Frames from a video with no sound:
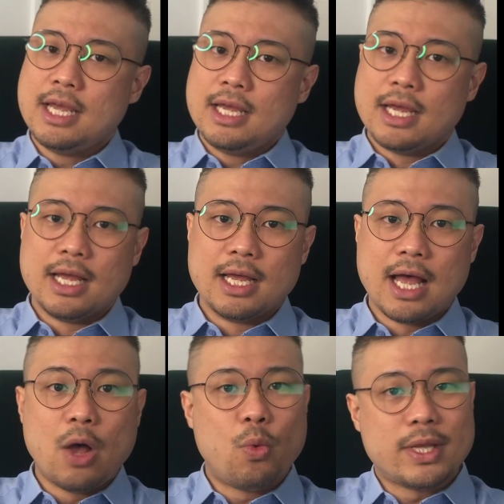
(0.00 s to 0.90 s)

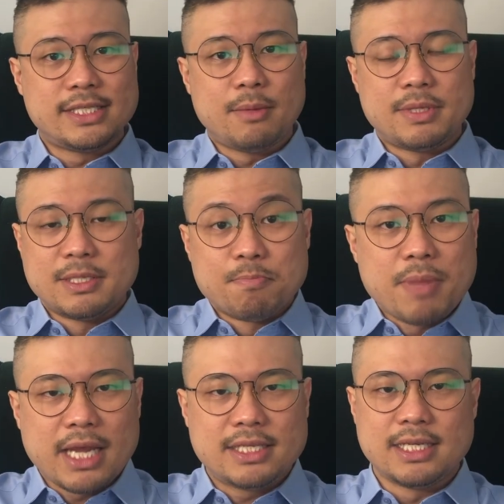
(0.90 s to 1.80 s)
how WhatsApp is
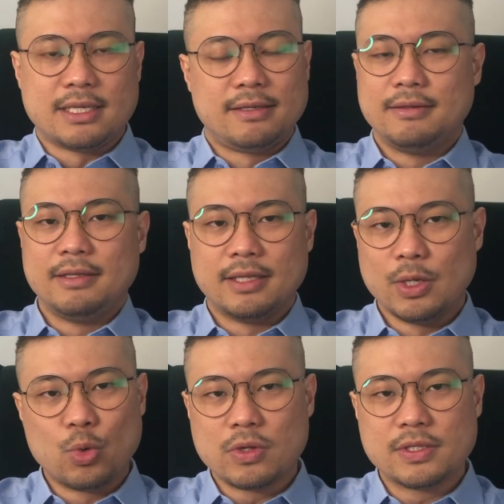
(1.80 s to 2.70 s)
impacting the
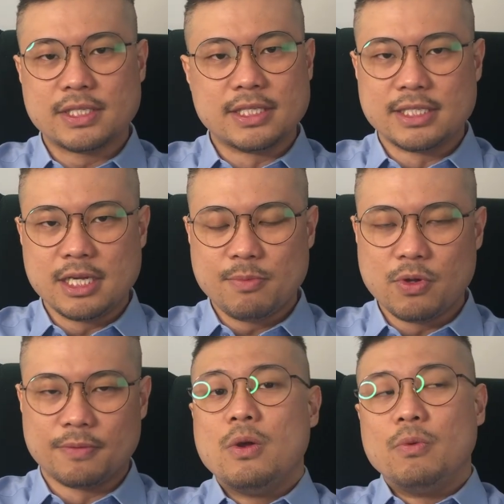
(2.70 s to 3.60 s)
locals in Singapore.
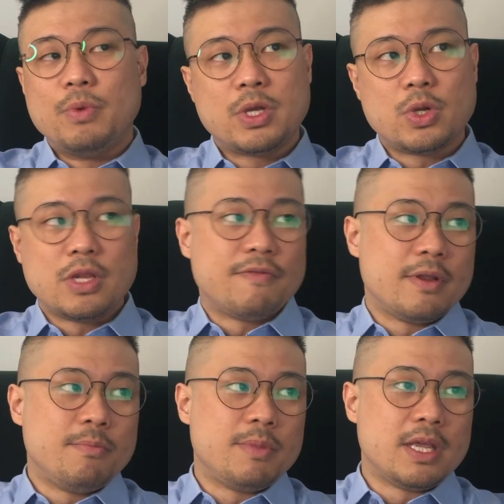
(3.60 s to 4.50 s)
We could
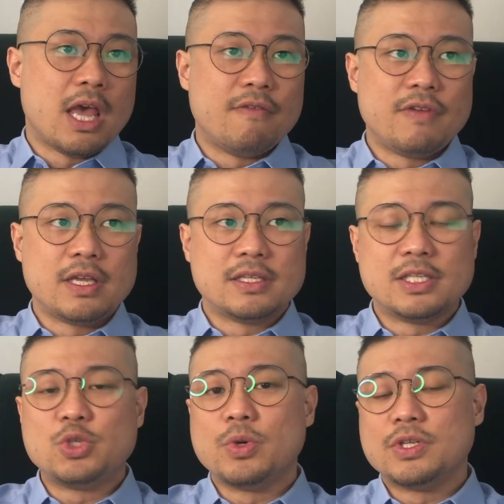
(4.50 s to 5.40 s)
even be having
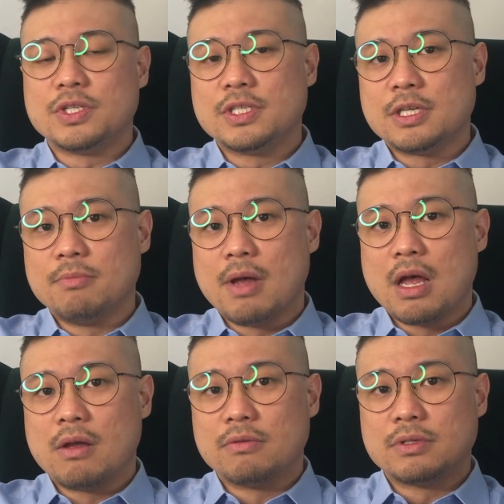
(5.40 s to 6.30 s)
situations
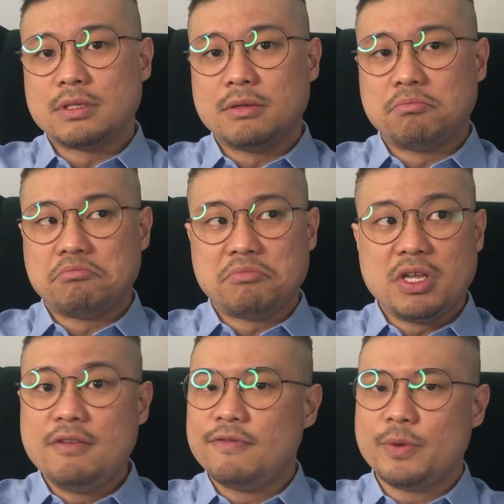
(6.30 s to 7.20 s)
about
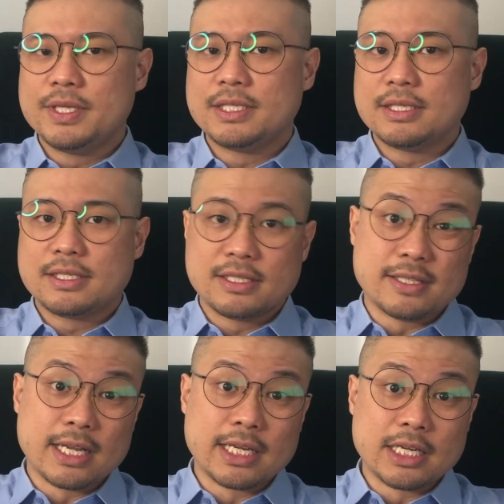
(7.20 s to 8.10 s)
influencers
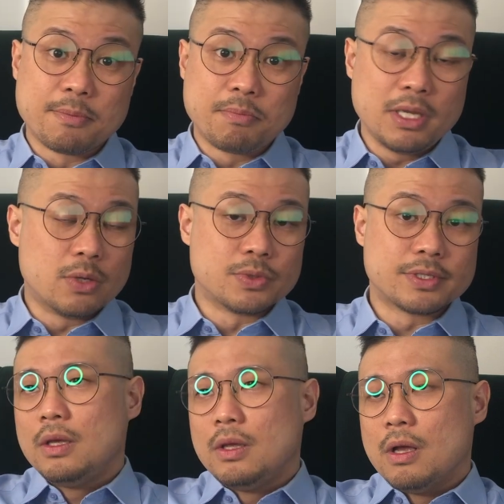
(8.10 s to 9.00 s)
selling their
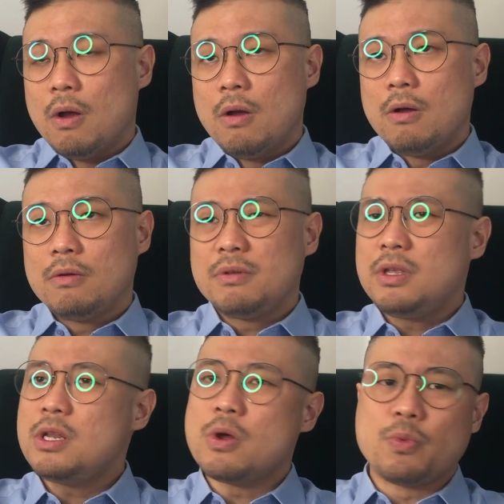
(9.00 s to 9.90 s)
pillows. Or, you
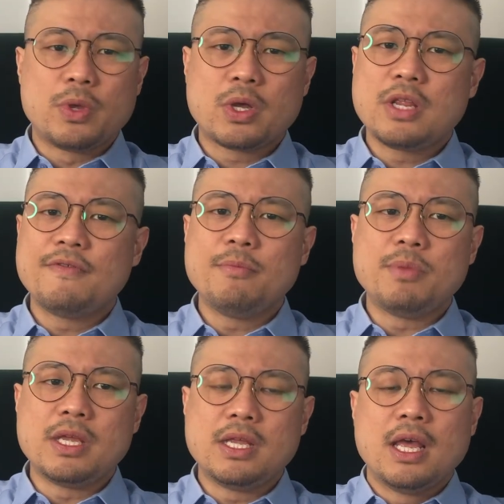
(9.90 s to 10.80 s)
know, we could even
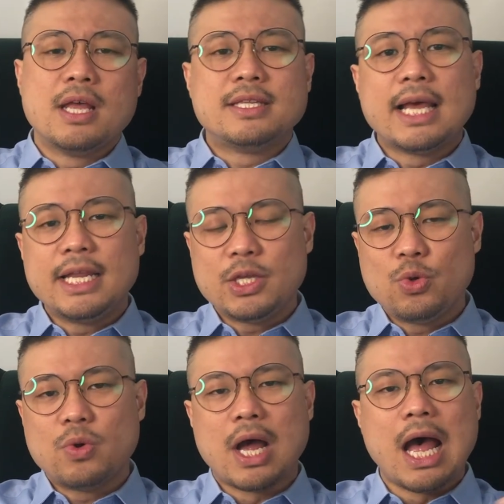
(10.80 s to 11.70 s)
be telling you
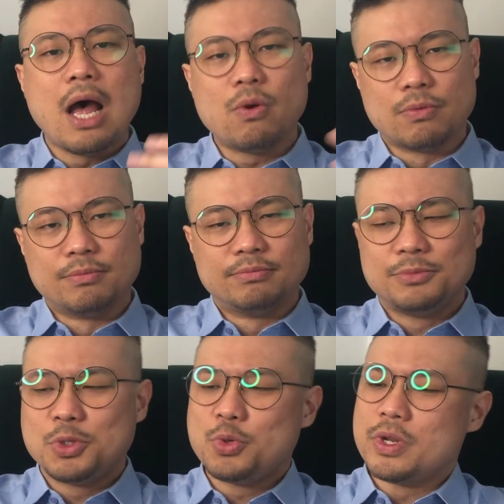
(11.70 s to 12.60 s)
how
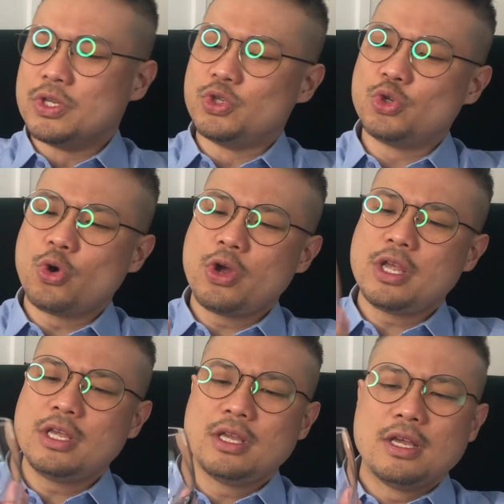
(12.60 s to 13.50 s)
to
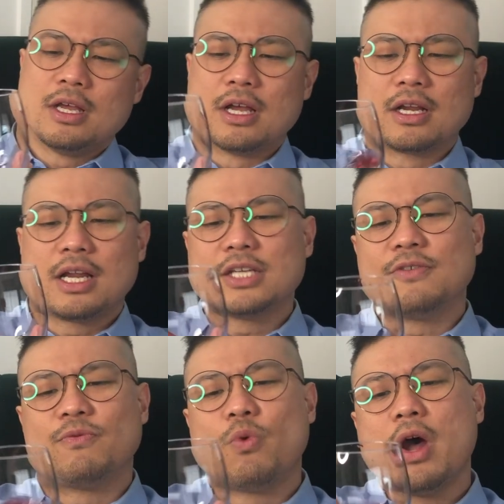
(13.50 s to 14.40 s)
enjoy a glass
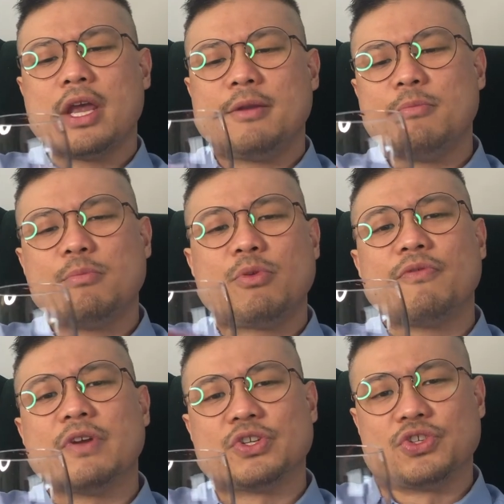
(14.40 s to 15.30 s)
of wine
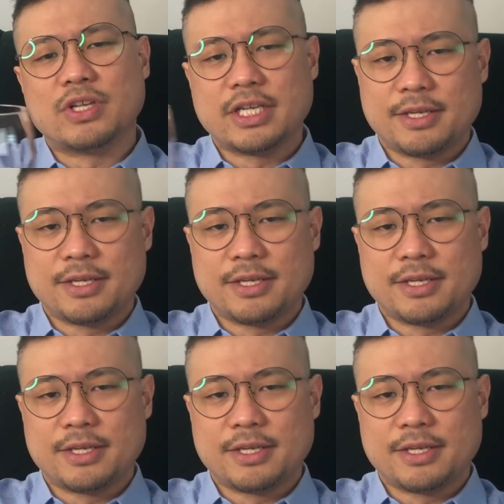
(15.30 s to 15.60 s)
professionally.